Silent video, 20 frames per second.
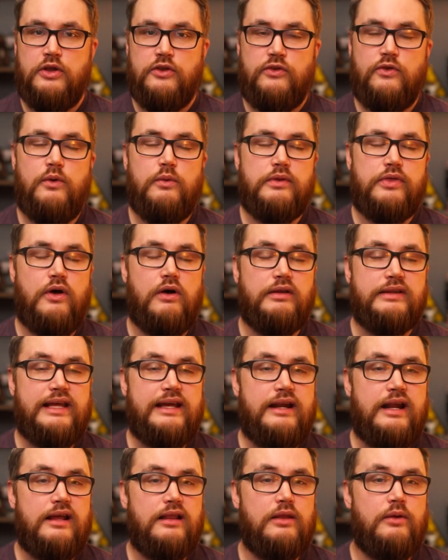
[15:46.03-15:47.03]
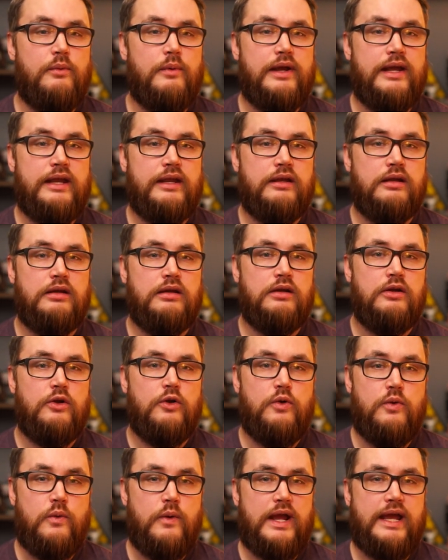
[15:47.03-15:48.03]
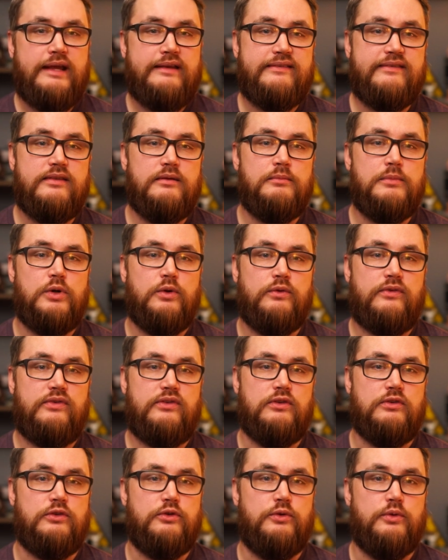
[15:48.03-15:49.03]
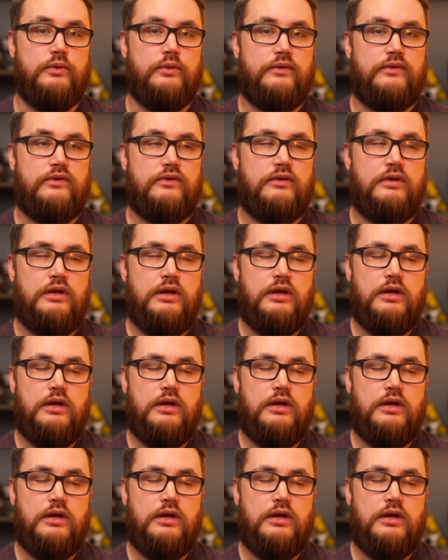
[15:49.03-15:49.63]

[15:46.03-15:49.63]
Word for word: So with all that out of the way, who has the most to lose?